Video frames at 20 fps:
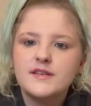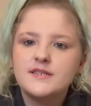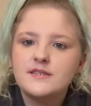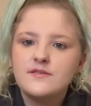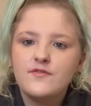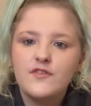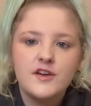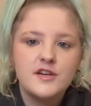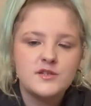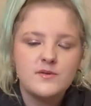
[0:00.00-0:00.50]

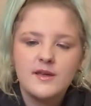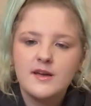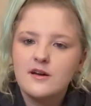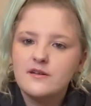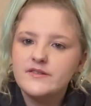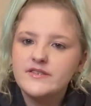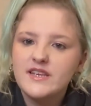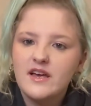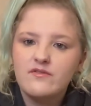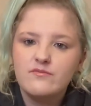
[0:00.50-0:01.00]
first week
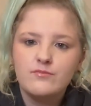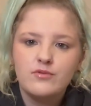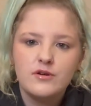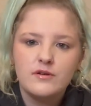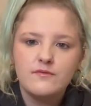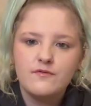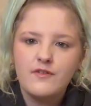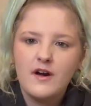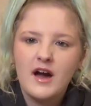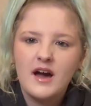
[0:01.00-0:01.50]
on
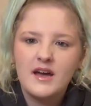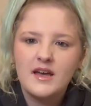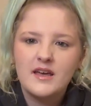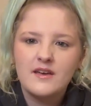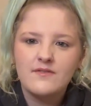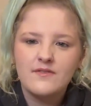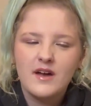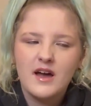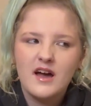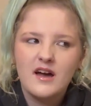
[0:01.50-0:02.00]

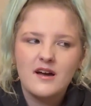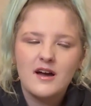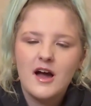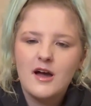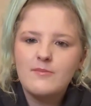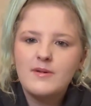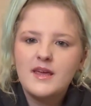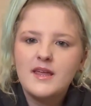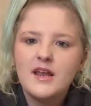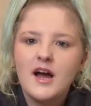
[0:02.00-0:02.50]
7.5, I
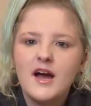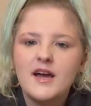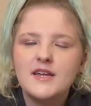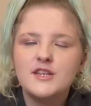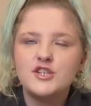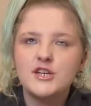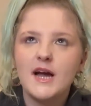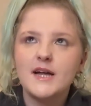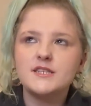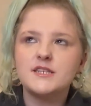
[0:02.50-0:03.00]
mean, I
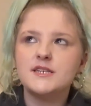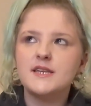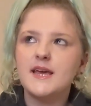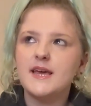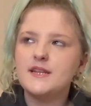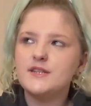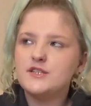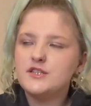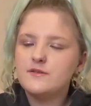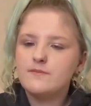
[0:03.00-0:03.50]
injected it
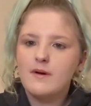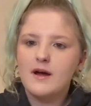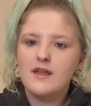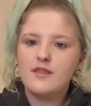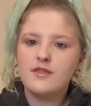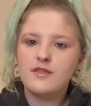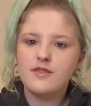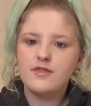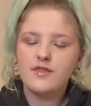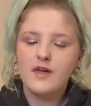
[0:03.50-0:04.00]
into my
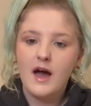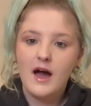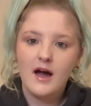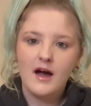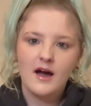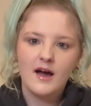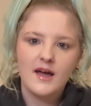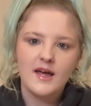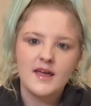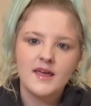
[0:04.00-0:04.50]

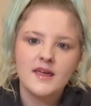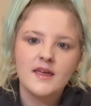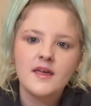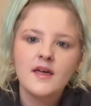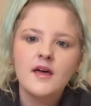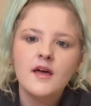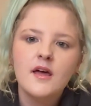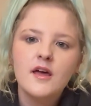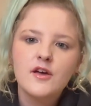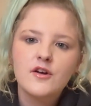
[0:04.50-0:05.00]
thigh,
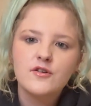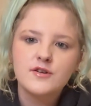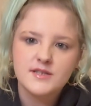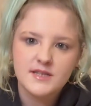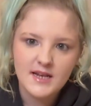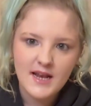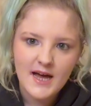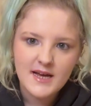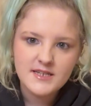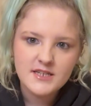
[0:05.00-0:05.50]
because
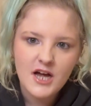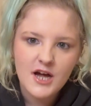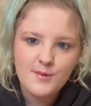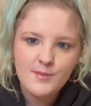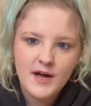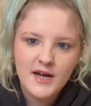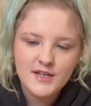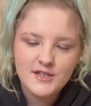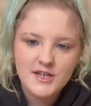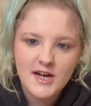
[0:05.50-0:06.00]
the last time
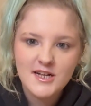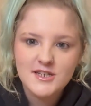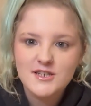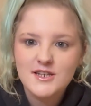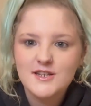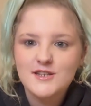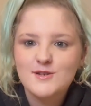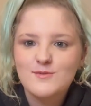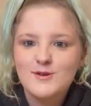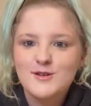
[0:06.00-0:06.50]
I injected it
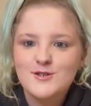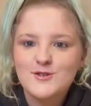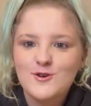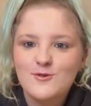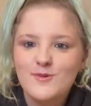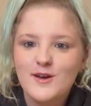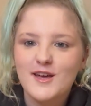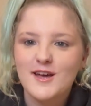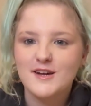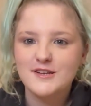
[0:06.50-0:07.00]
into my
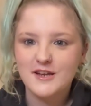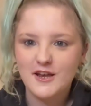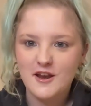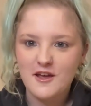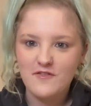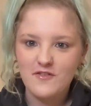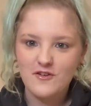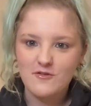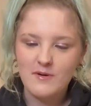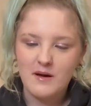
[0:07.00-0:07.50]
stomach, I don't know
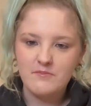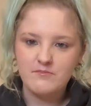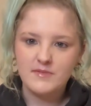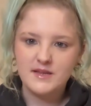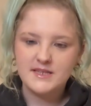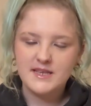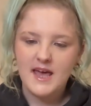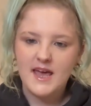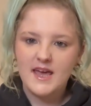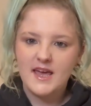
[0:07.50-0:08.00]
if you remember me
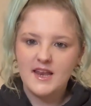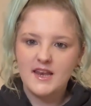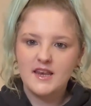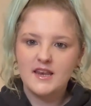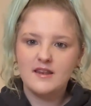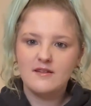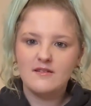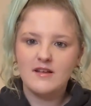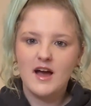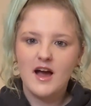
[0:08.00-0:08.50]
saying,
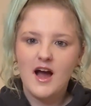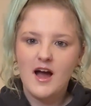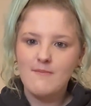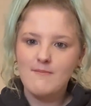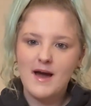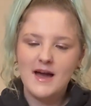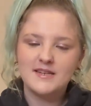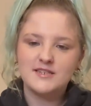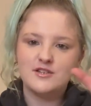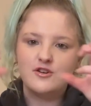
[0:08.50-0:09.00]
I
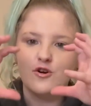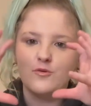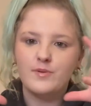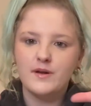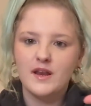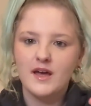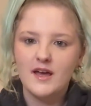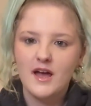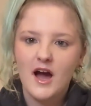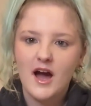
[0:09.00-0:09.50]
messed it up
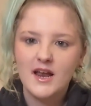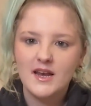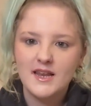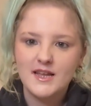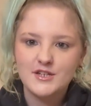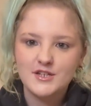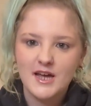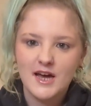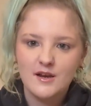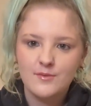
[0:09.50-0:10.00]
and I
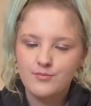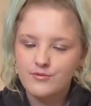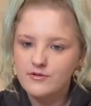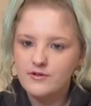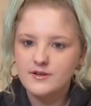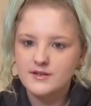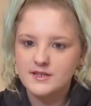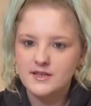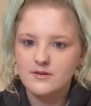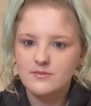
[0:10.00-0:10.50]
literally had a
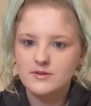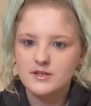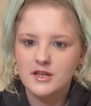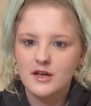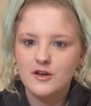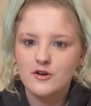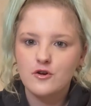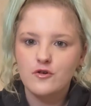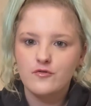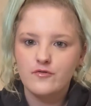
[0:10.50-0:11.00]
bruise that was
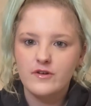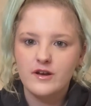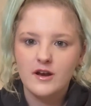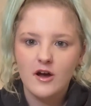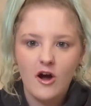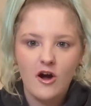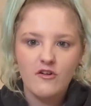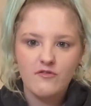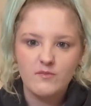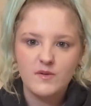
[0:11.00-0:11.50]
covering
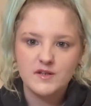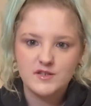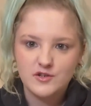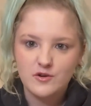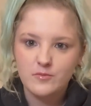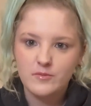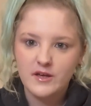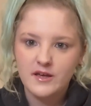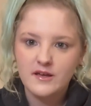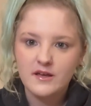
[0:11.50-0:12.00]
half my
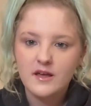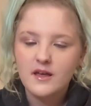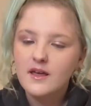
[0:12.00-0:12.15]
stomach.